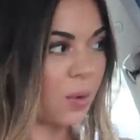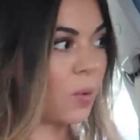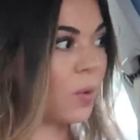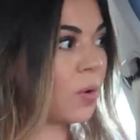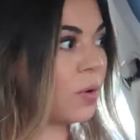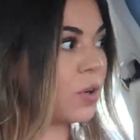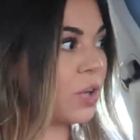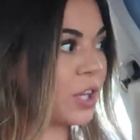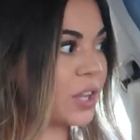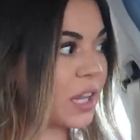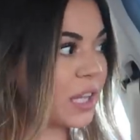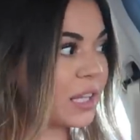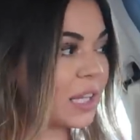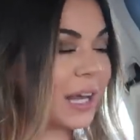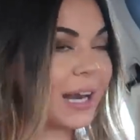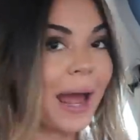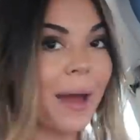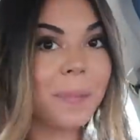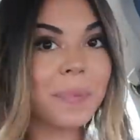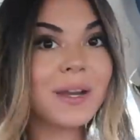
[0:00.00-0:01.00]
Well, good thing
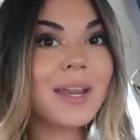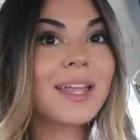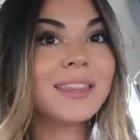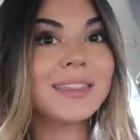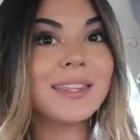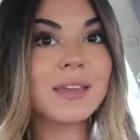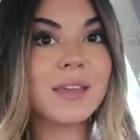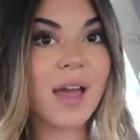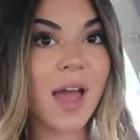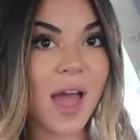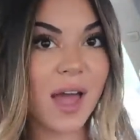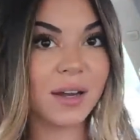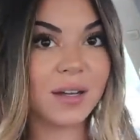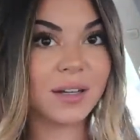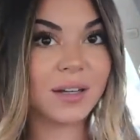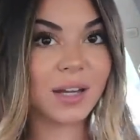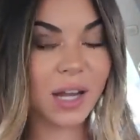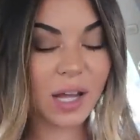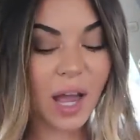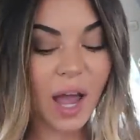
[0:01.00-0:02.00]
that happened at the
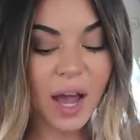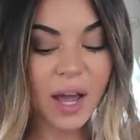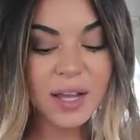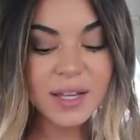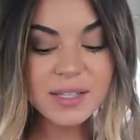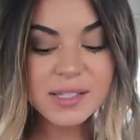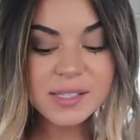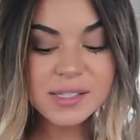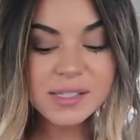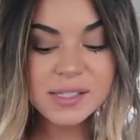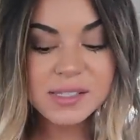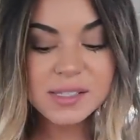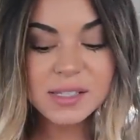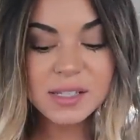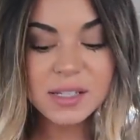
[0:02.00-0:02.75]
end, I guess.